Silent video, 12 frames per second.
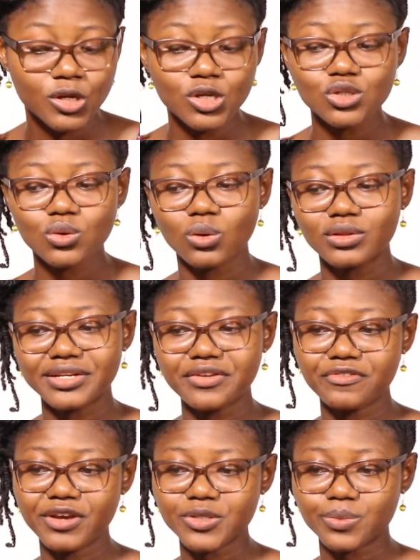So the
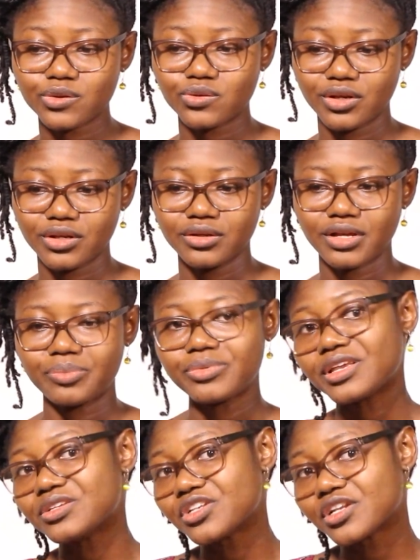difference between a
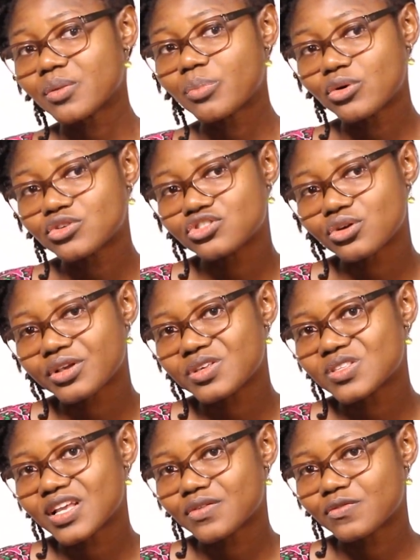PhD and a postdoc
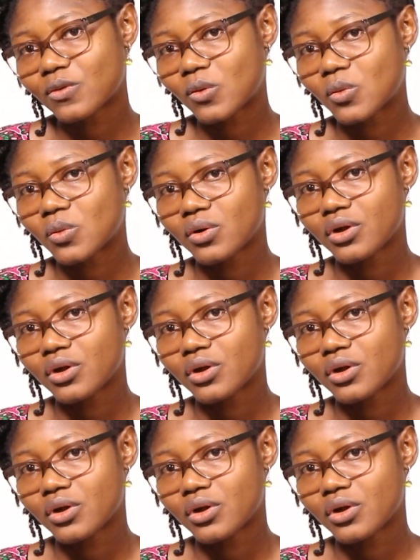is that for